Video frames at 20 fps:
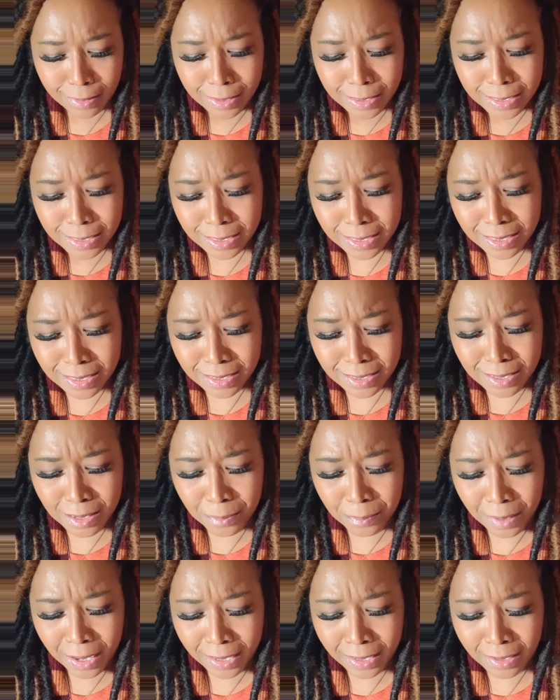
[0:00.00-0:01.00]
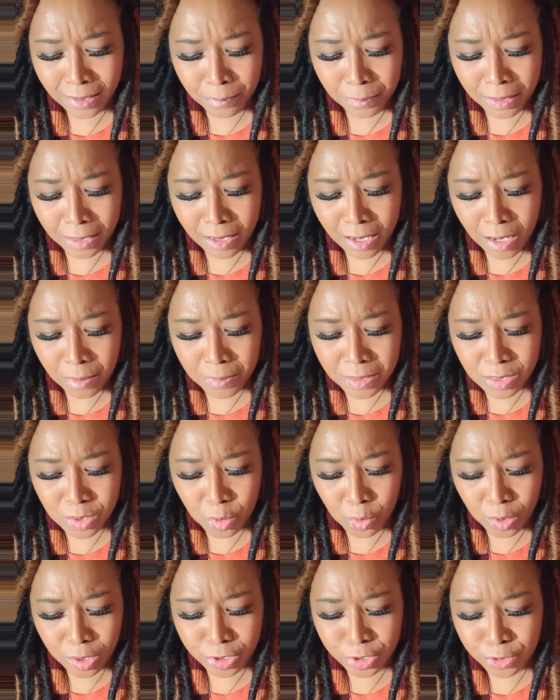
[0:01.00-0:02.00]
somebody could be coming
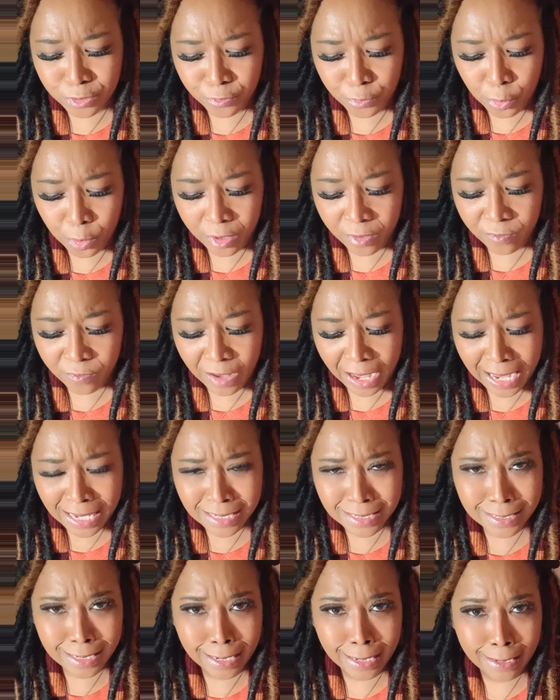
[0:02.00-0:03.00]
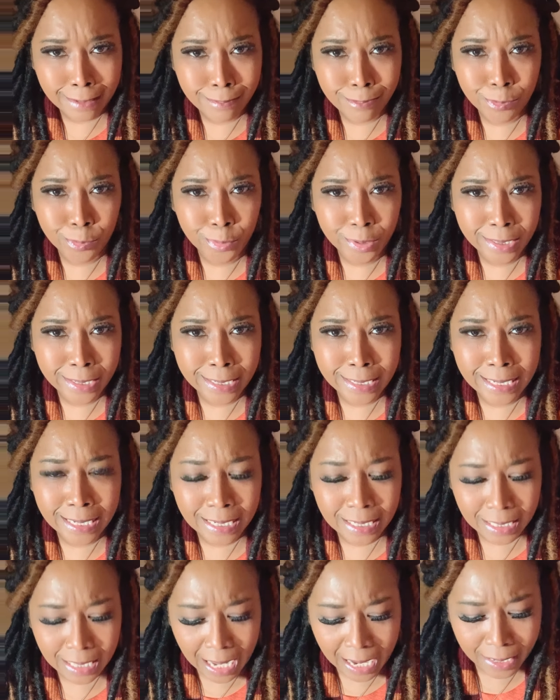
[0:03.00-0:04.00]
towards you for advice that really
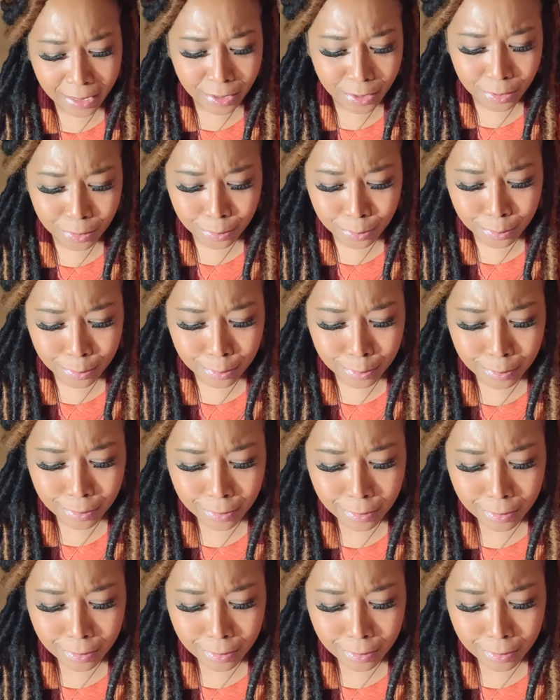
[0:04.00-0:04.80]
didn't like you.